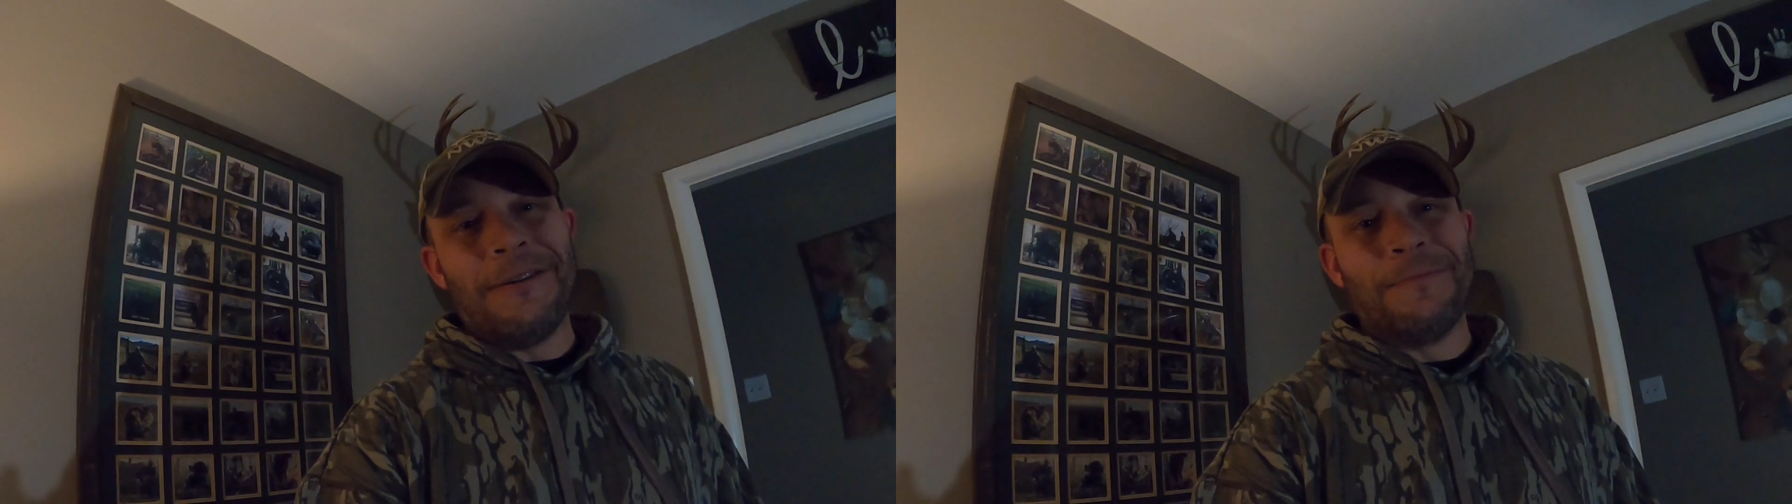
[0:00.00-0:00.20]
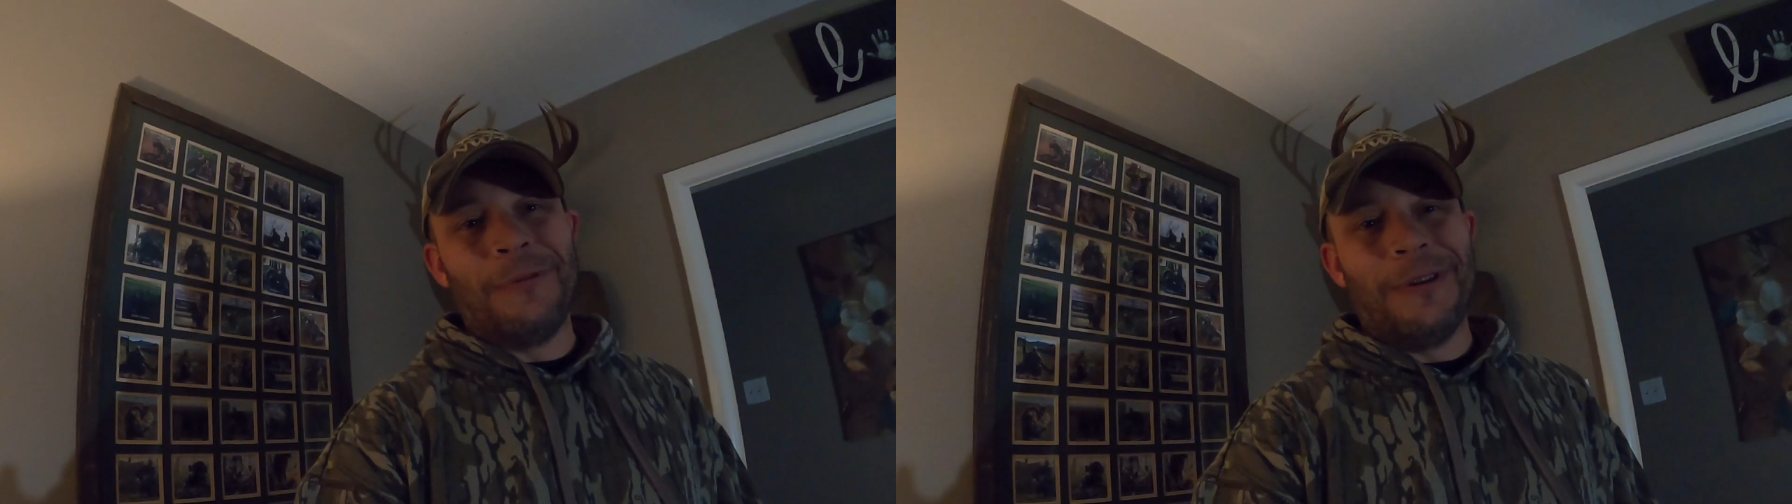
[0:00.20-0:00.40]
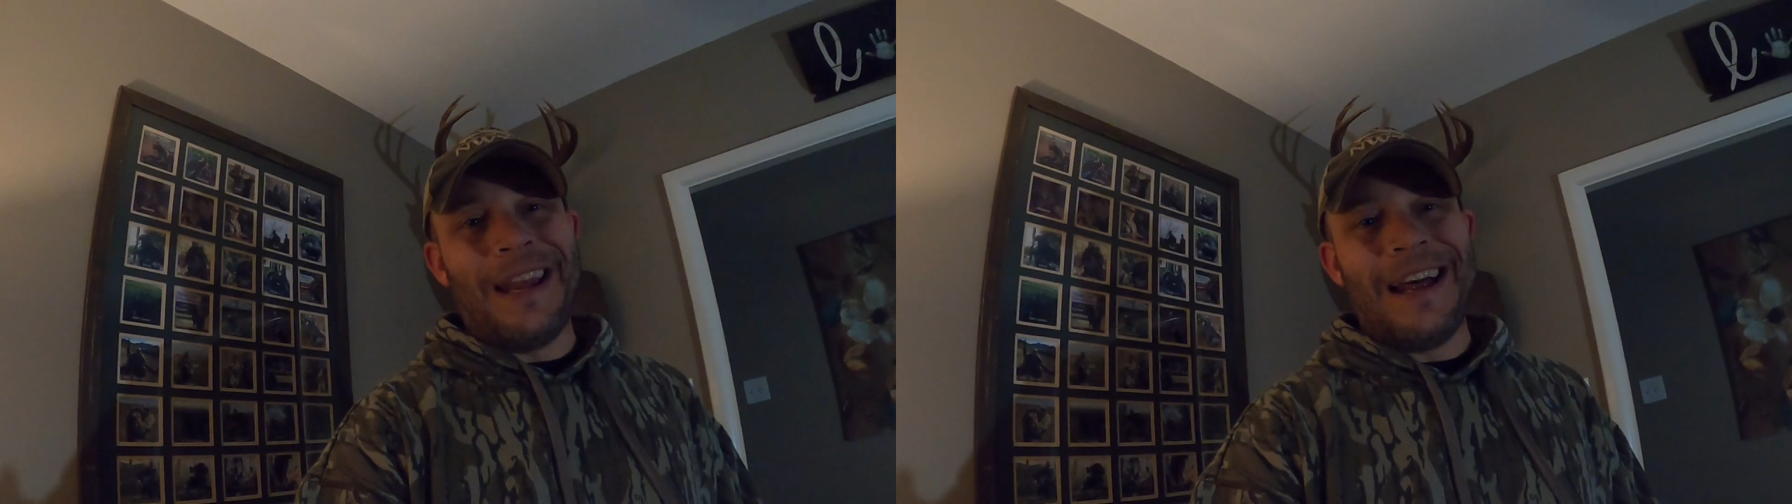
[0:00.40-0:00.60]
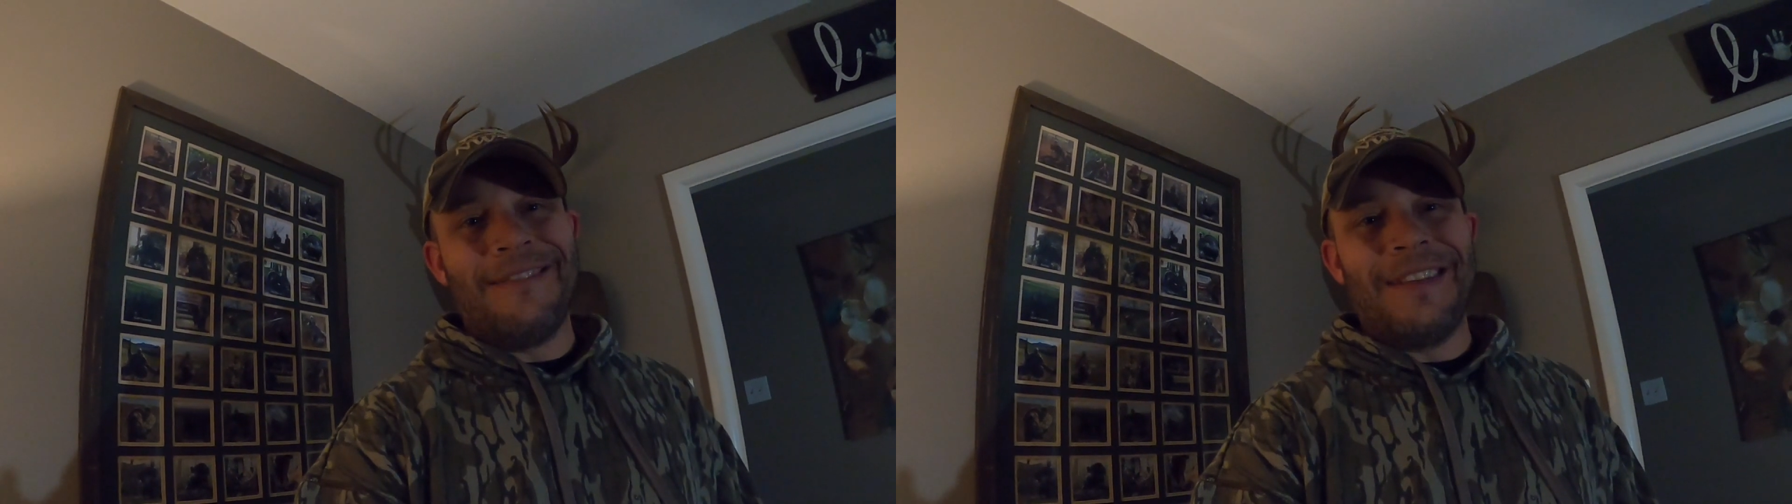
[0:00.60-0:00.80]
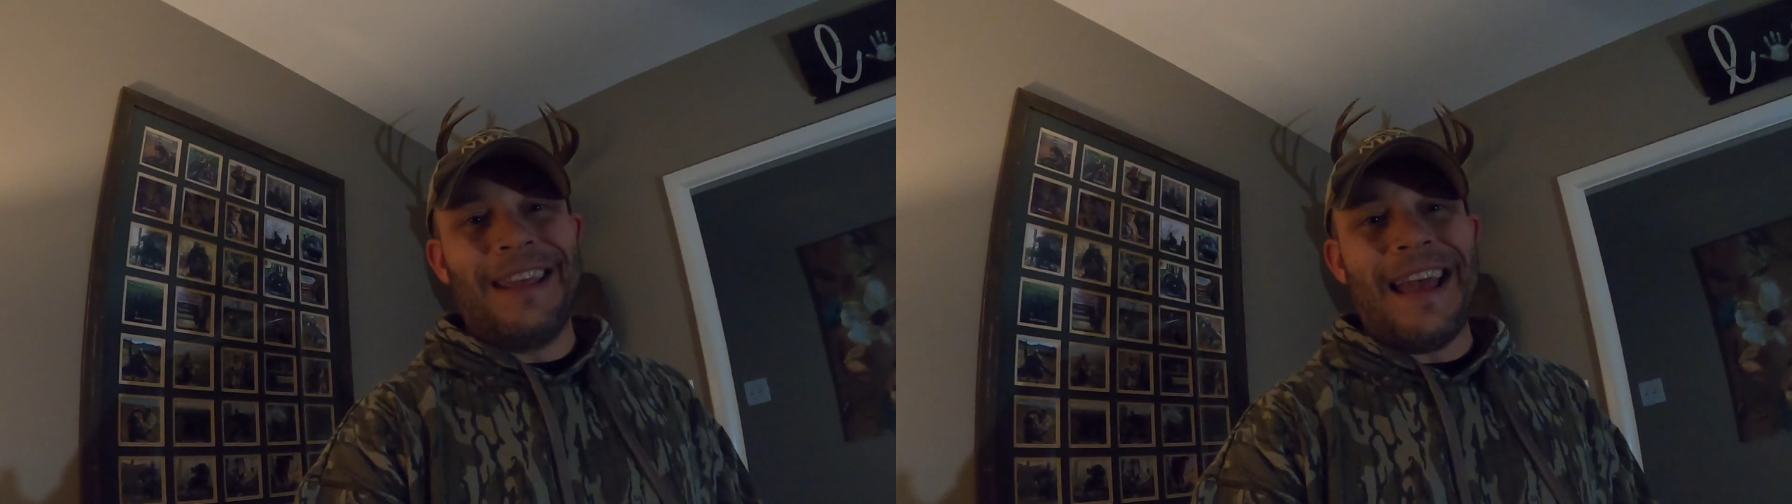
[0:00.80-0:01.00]
was pulling
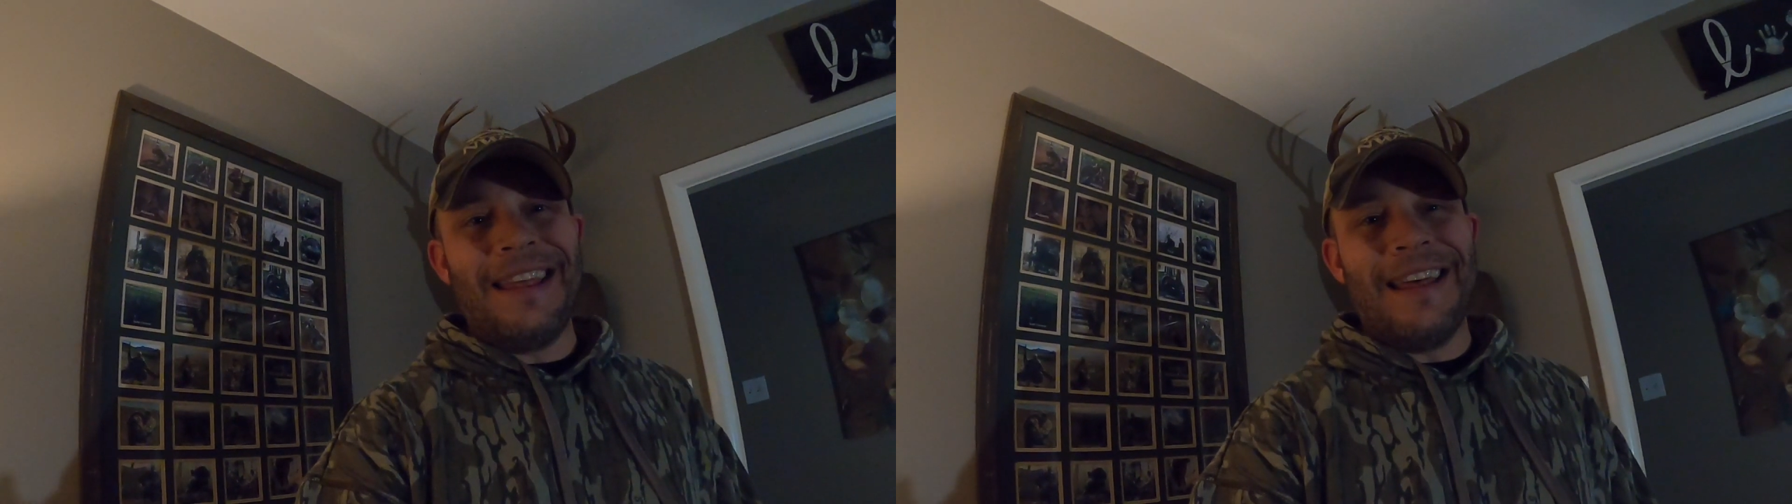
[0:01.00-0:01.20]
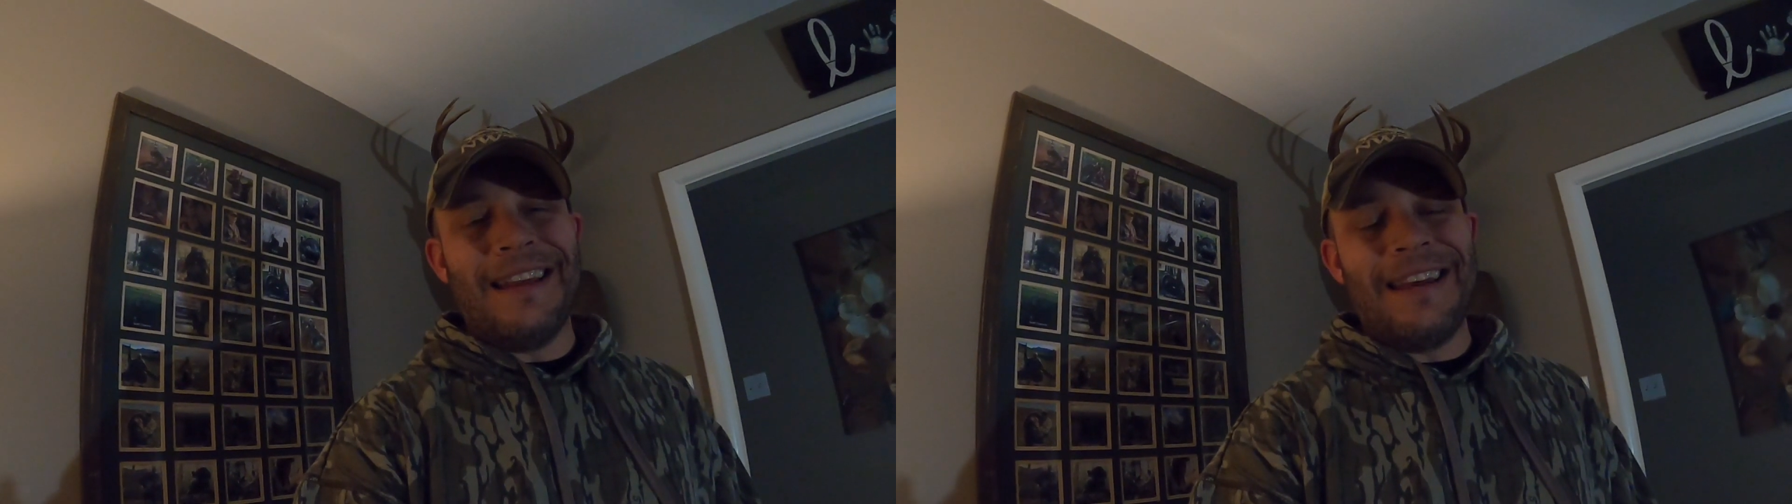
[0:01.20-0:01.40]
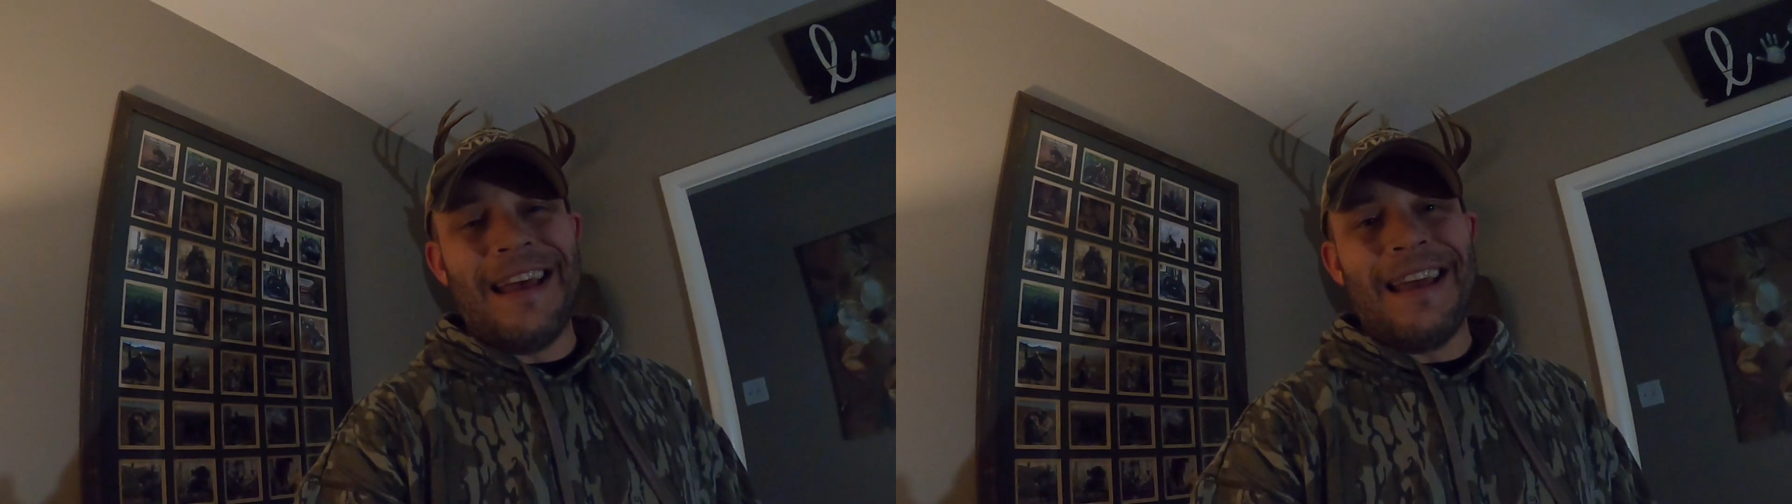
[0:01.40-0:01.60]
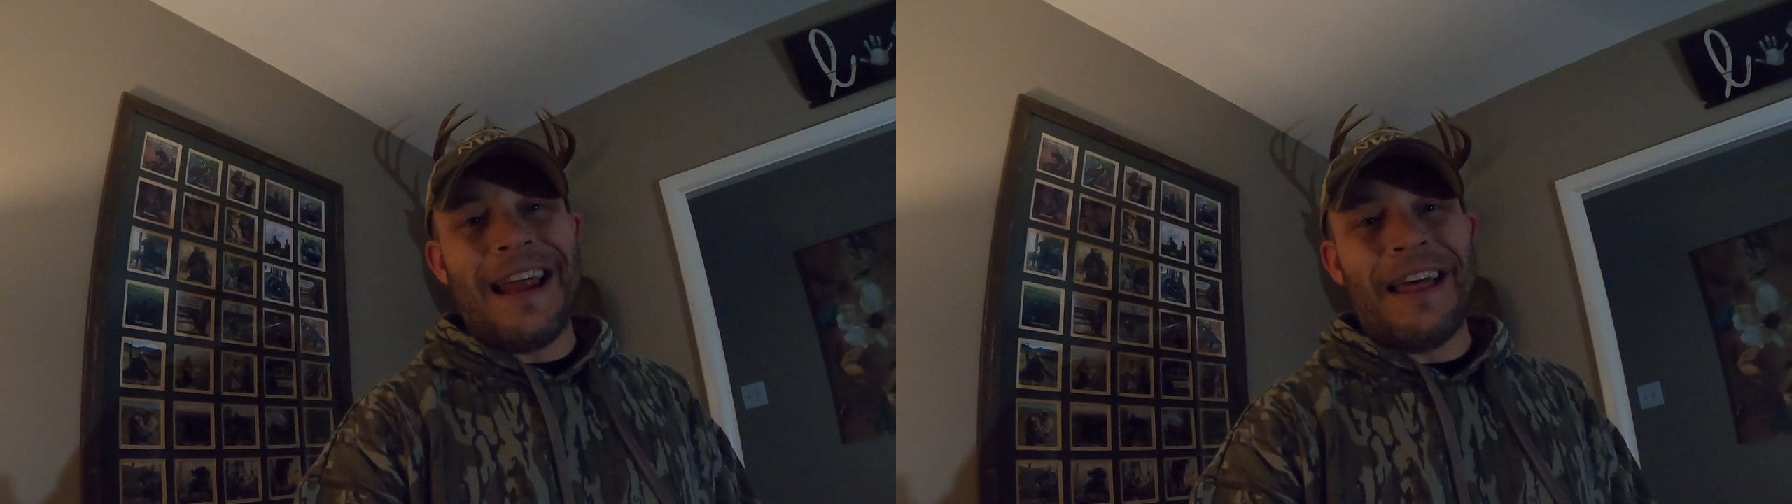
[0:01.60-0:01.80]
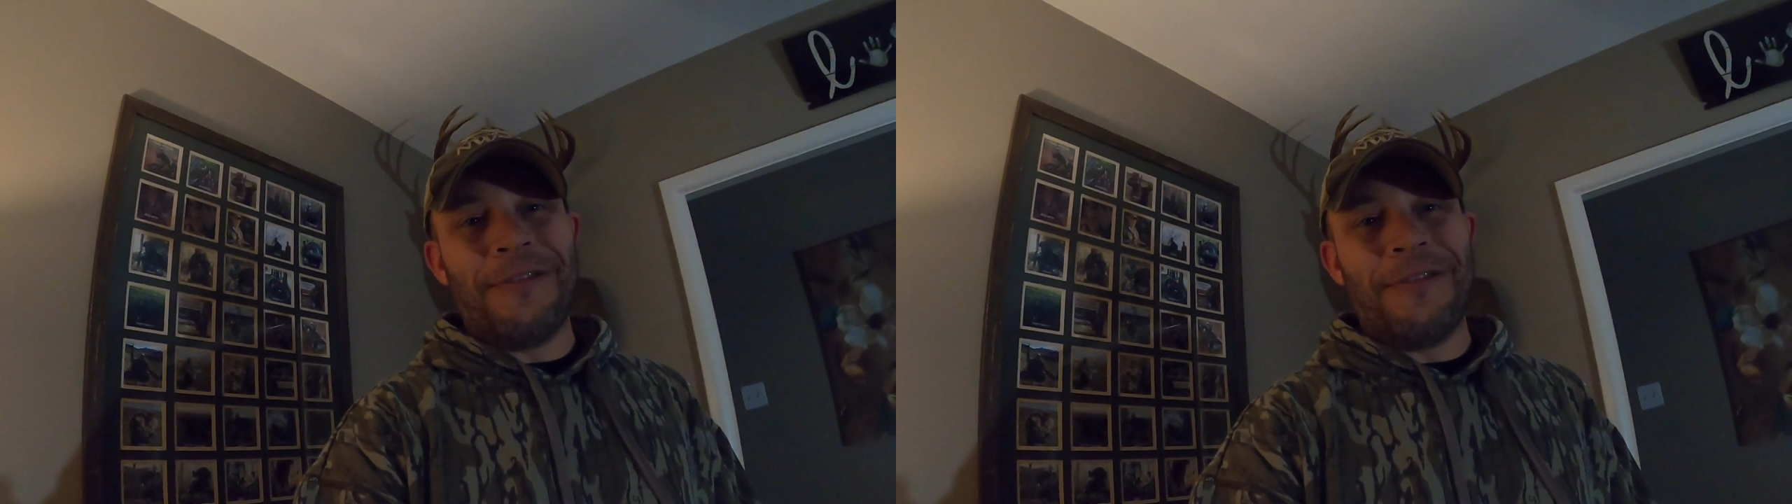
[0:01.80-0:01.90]
out of the gate that day and I